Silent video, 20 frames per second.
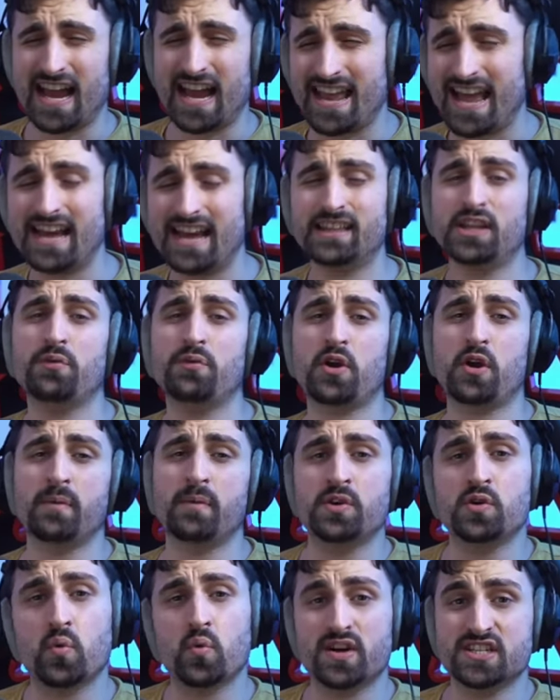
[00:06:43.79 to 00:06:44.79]
I highly
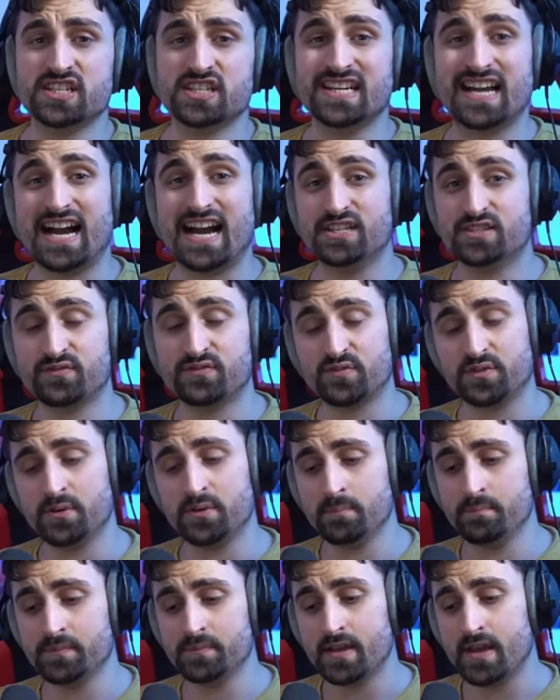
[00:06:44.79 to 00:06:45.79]
recommend you watch guides for
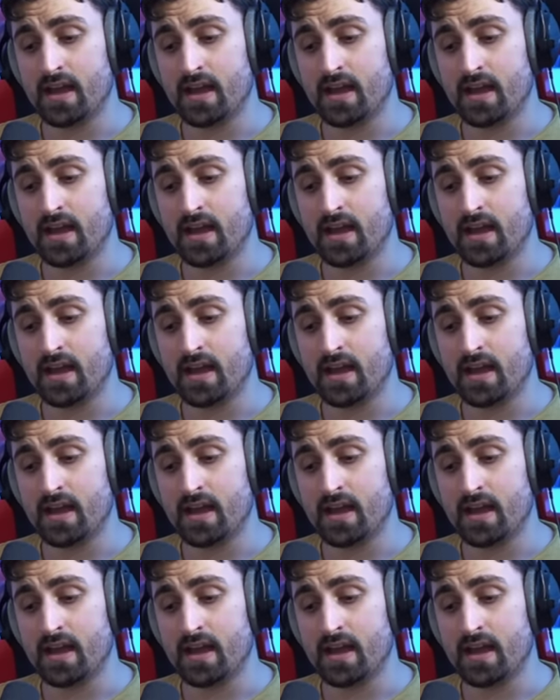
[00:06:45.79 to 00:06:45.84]
them.